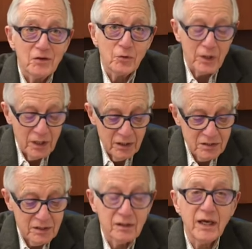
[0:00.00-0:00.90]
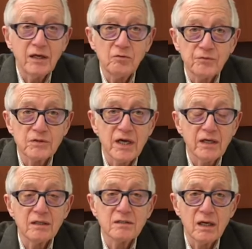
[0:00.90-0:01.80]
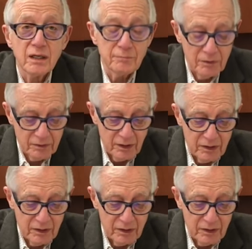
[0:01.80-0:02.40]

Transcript: greetings and thank you for taking time